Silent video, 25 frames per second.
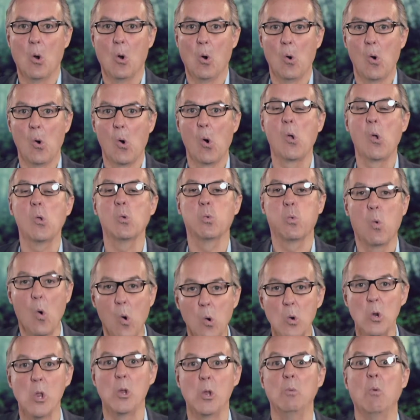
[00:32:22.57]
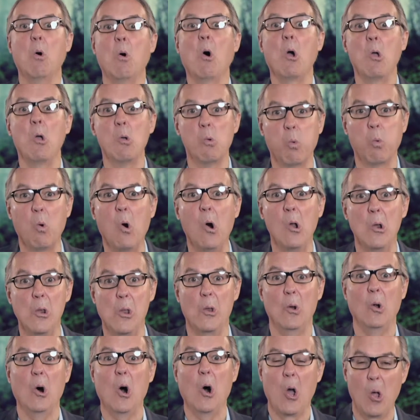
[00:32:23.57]
"I want it. I
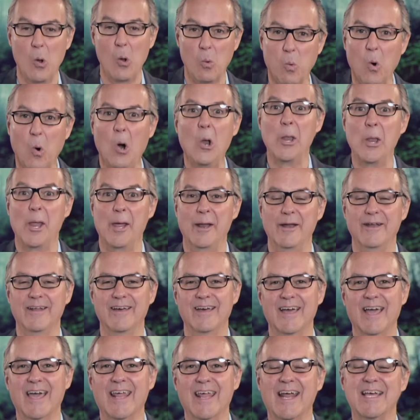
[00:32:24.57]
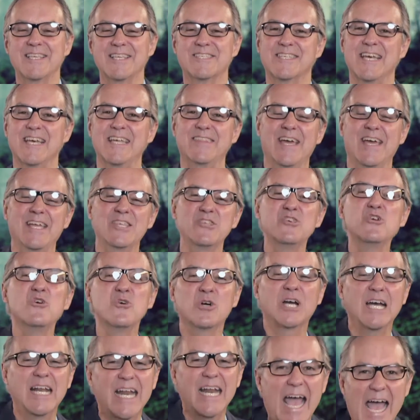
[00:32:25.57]
want it." And I said, "Then you
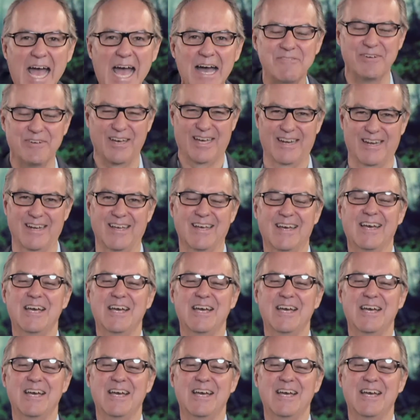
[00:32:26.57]
can have it.